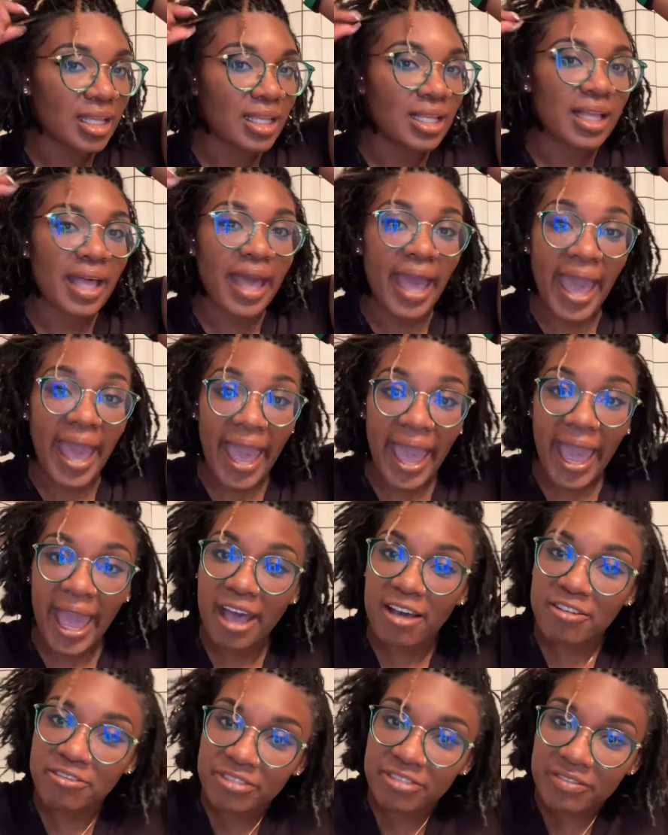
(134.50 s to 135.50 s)

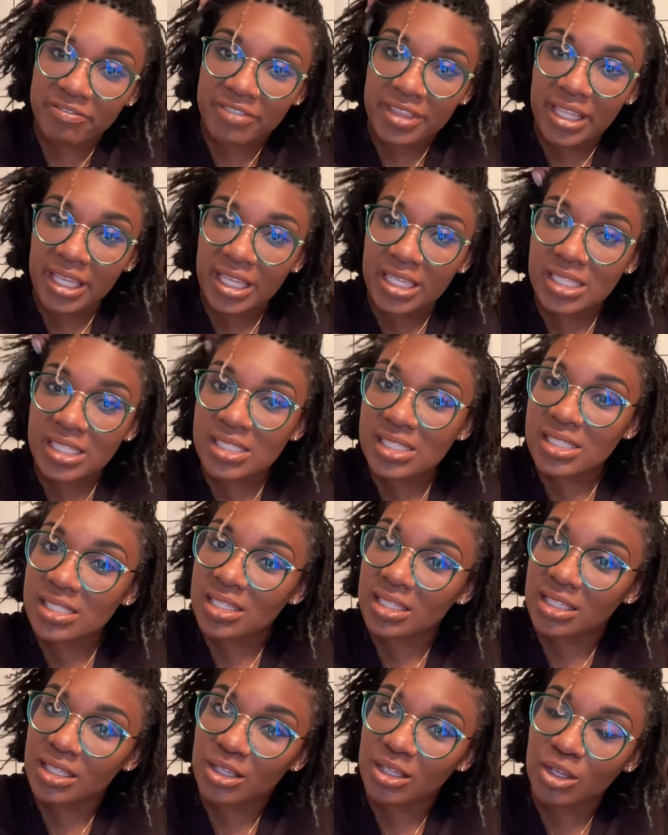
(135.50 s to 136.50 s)
half of this
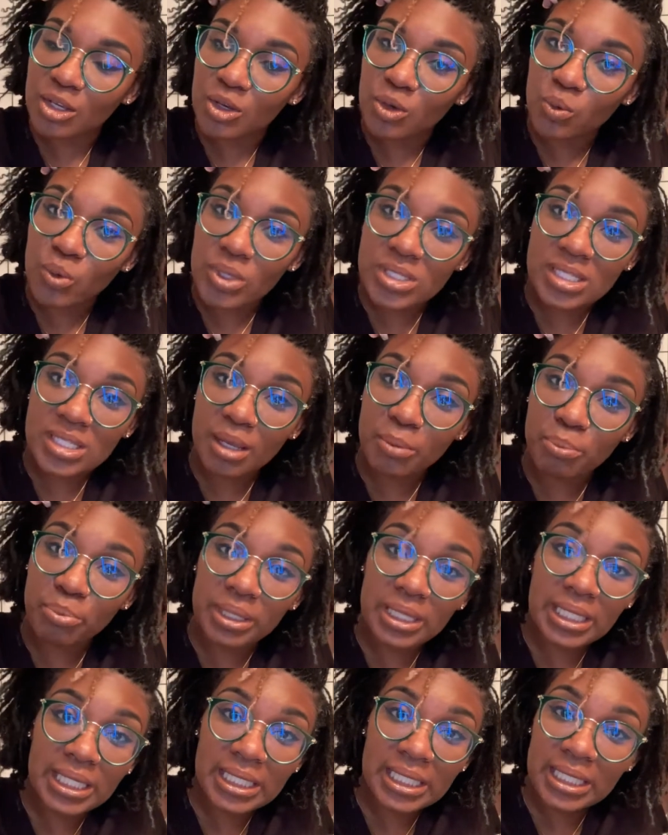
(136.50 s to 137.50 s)
was
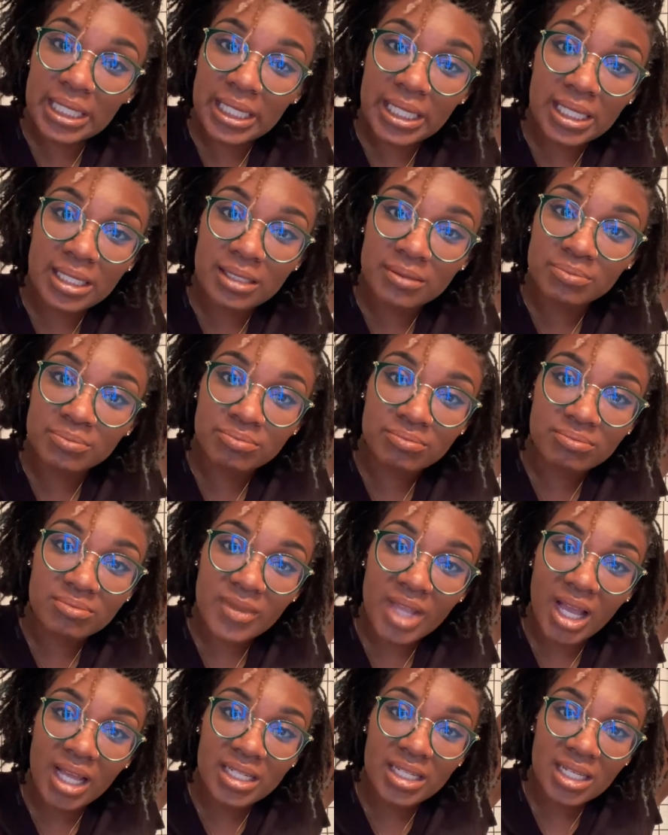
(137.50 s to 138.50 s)
completely
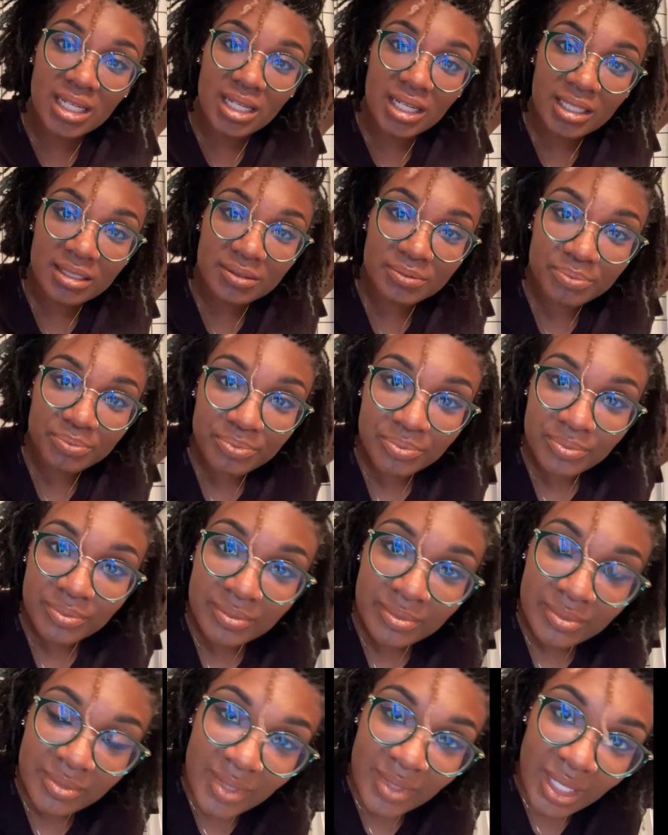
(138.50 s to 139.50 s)
undone.
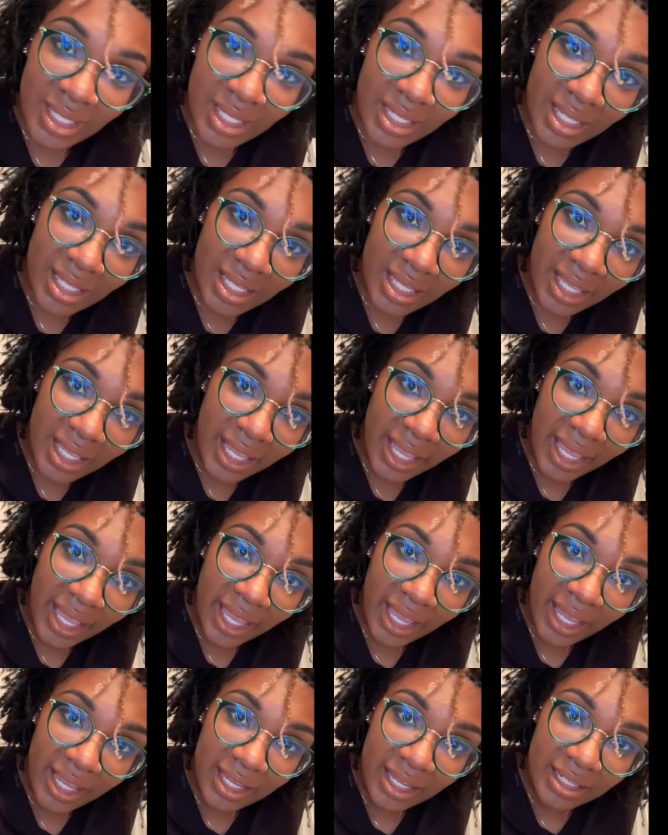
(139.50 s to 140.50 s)

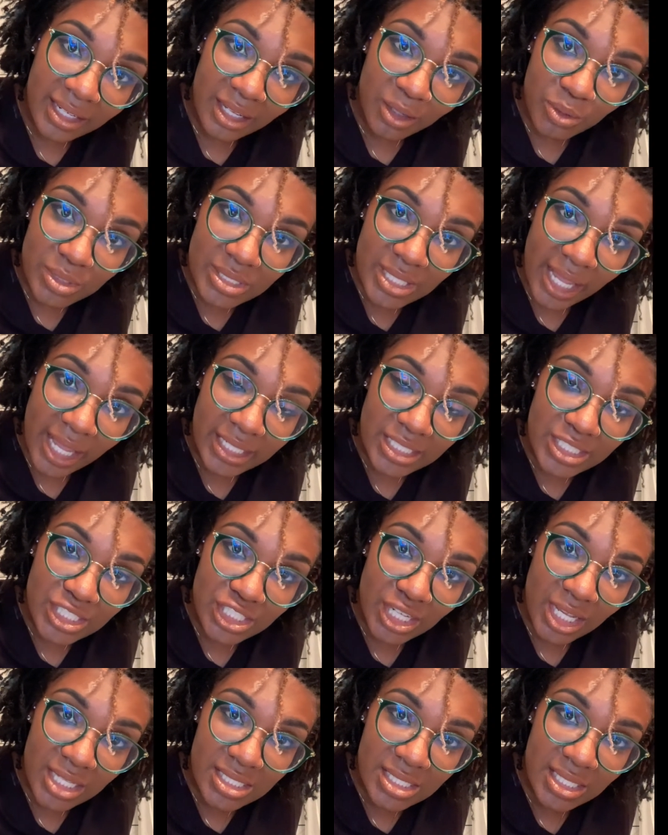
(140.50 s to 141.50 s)
And it was like
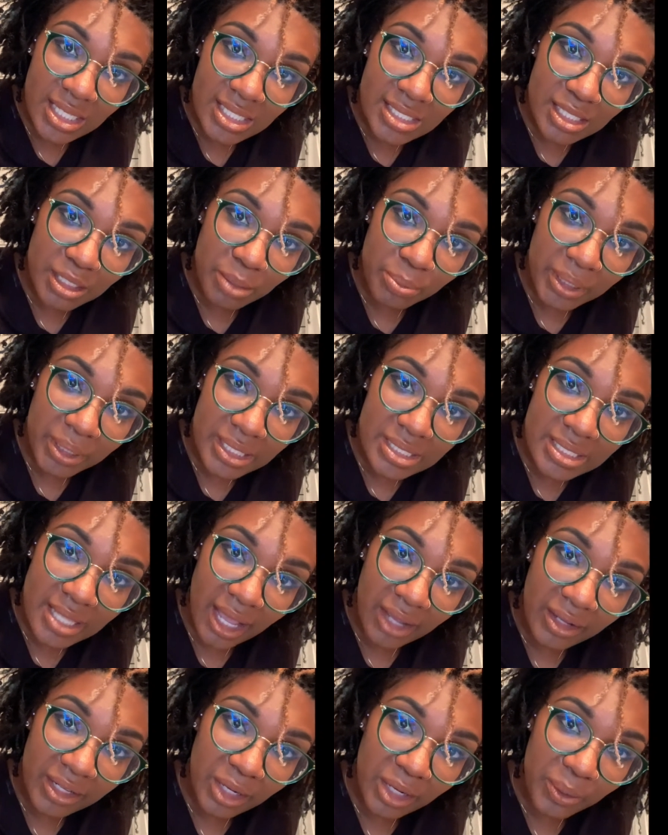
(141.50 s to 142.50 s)
just this little piece
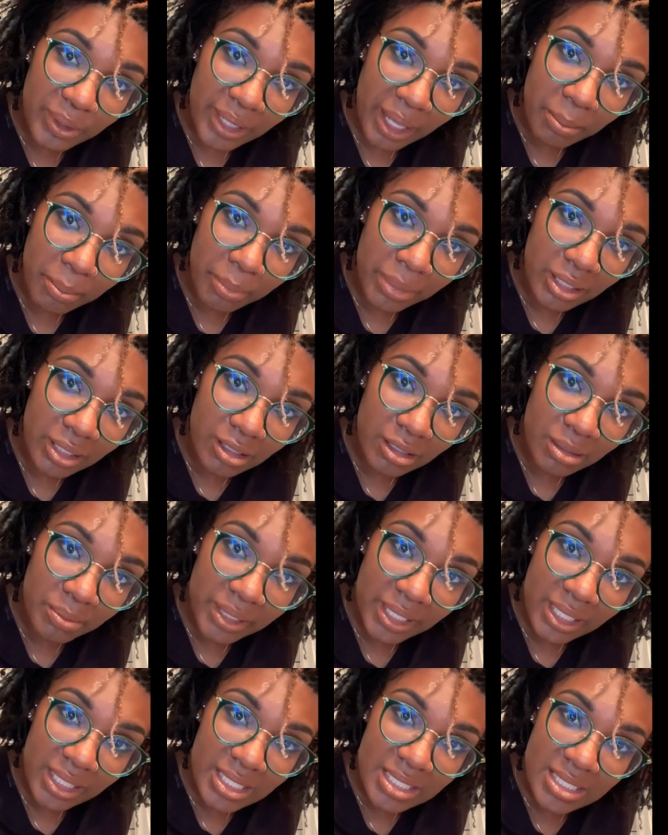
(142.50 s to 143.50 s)
down here where that bulb
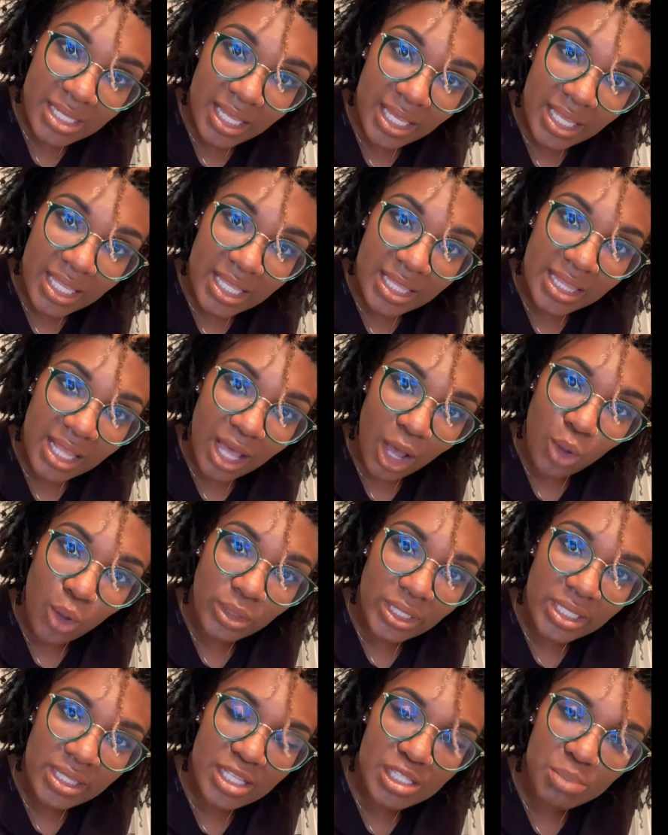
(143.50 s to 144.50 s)
is.
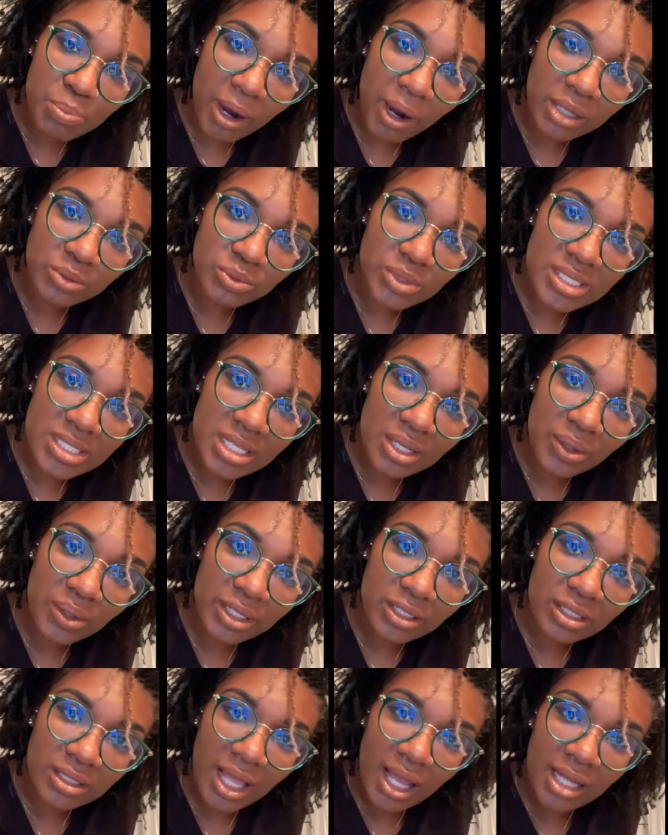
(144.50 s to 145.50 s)
Only this part was still
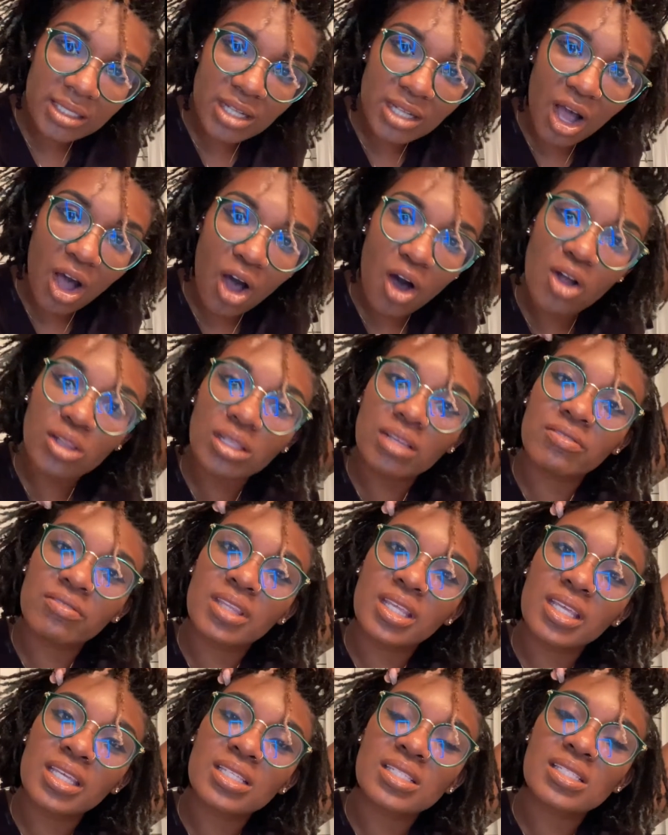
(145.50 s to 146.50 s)
interlocked. All of
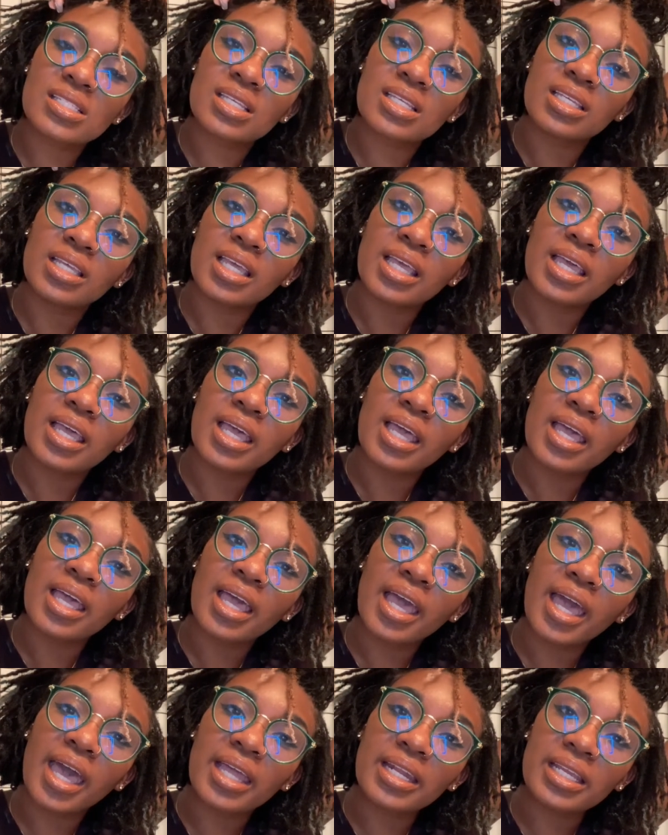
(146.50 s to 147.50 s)
this
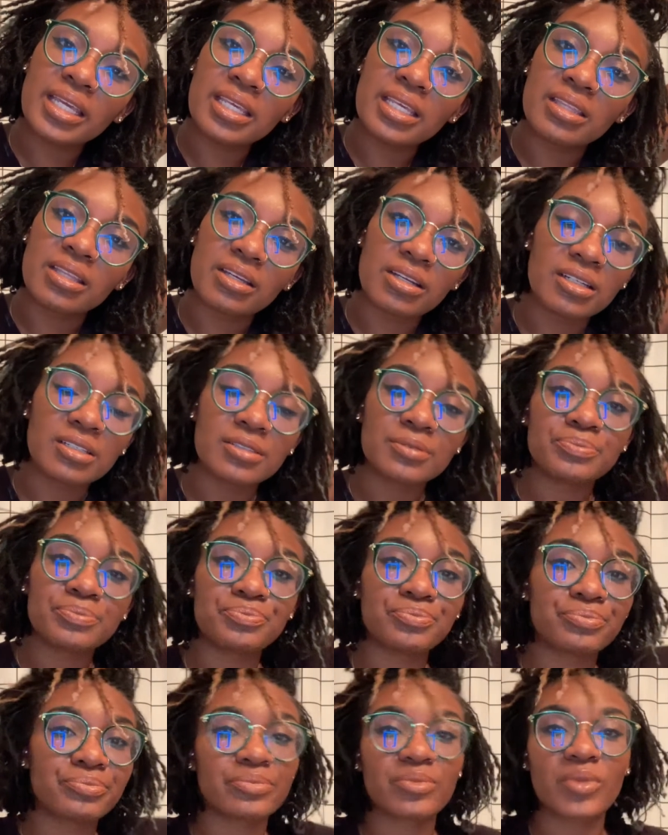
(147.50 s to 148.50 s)
had either,
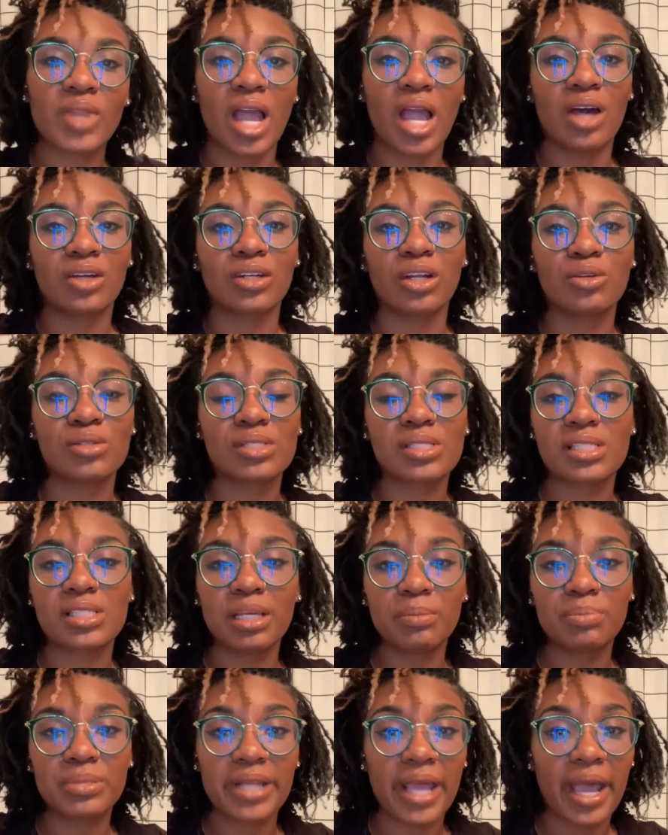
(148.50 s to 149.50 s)
I don't know,
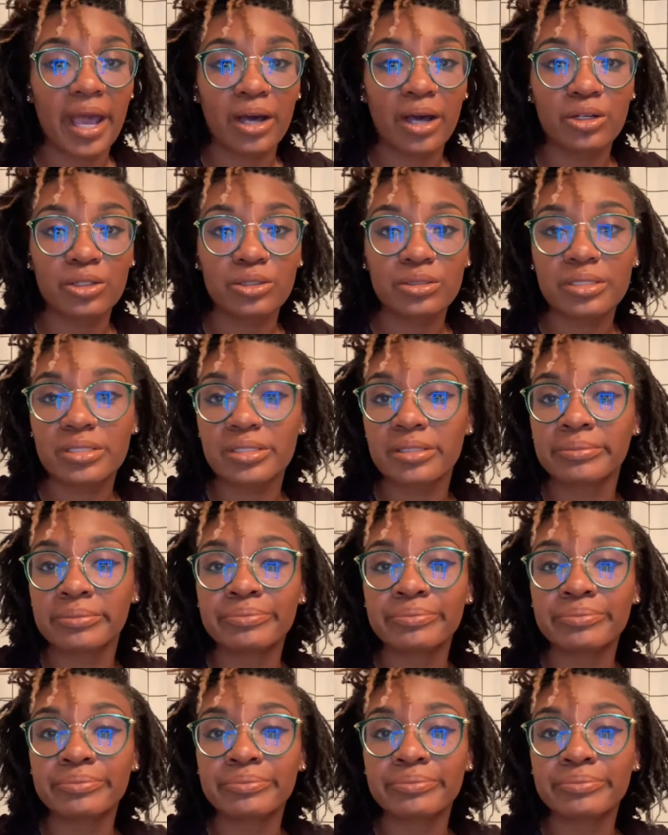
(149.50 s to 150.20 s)
slipped out,